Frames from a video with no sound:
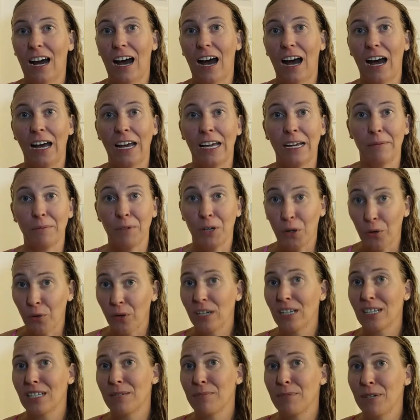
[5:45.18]
I am
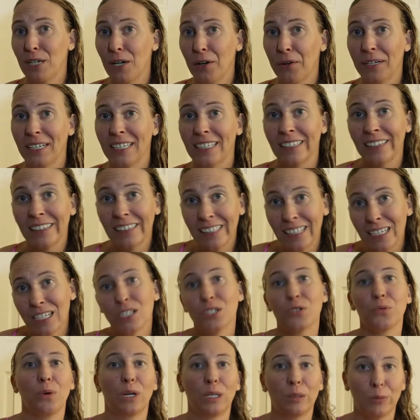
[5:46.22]
going to be going at
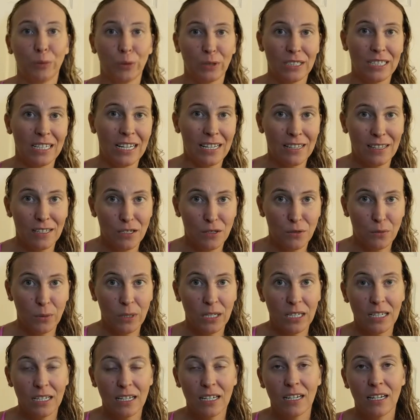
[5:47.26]
least one more day this
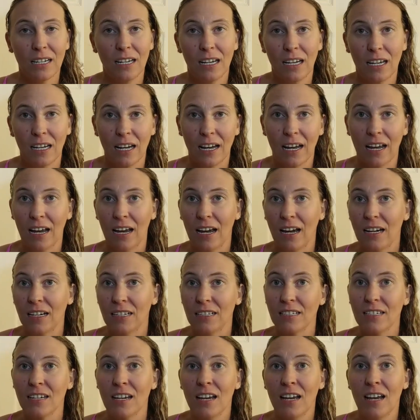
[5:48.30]
week,
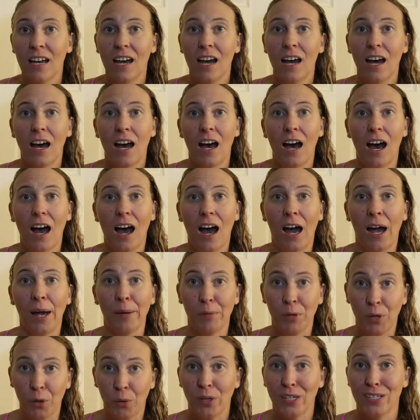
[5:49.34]
and
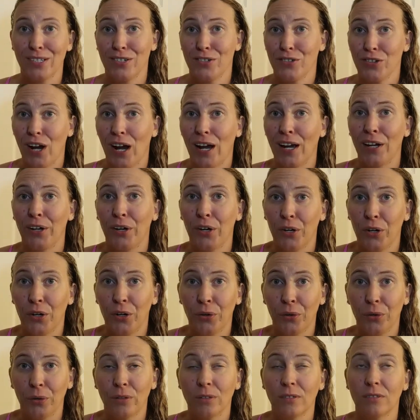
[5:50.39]
I'm going to try and
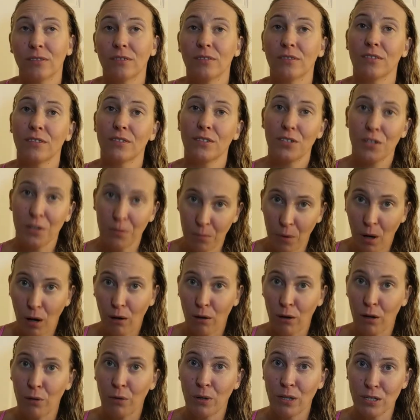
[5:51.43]
go
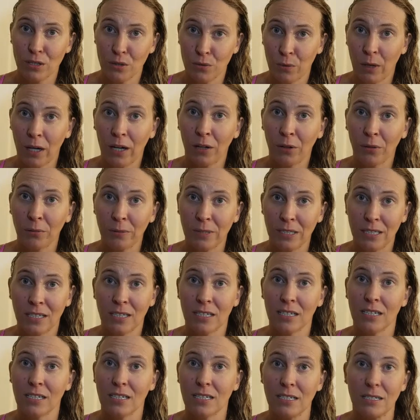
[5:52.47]
tomorrow as well,
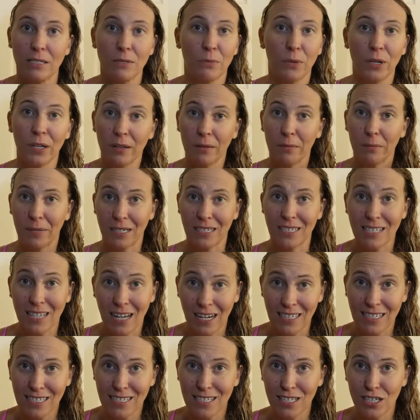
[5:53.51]
because with my
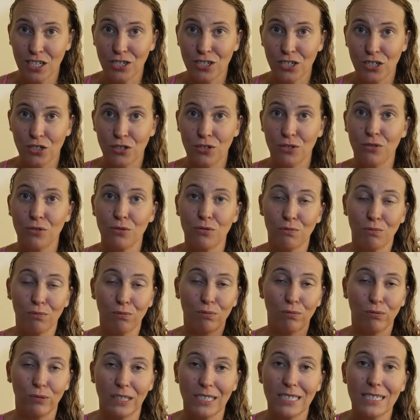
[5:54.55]
sinus issues,
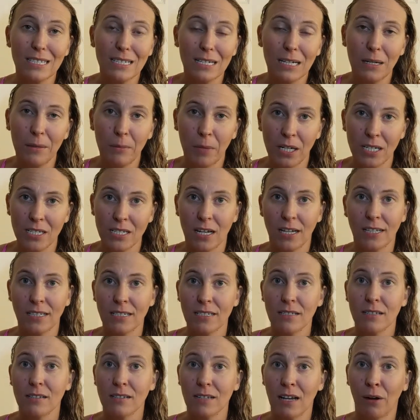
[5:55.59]
rinsing my
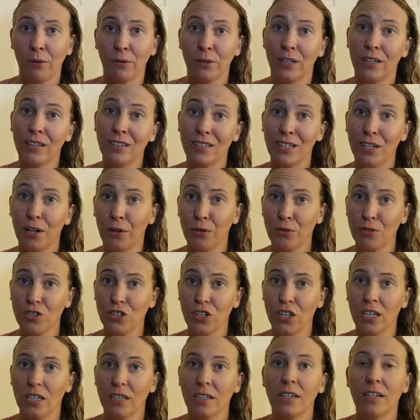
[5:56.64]
sinuses out in the
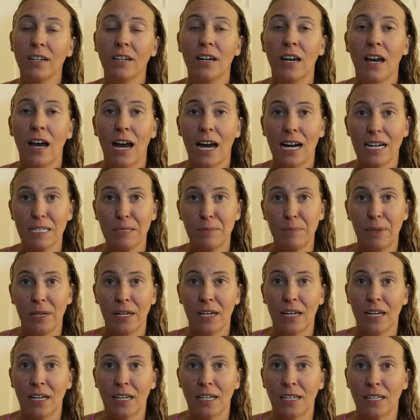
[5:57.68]
ocean has
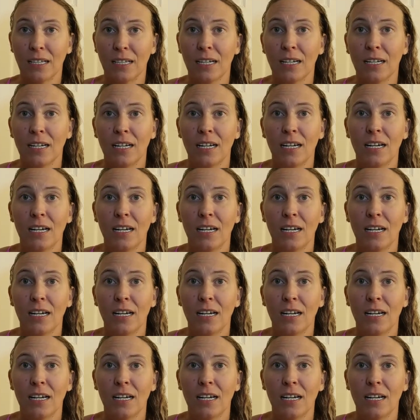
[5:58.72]
been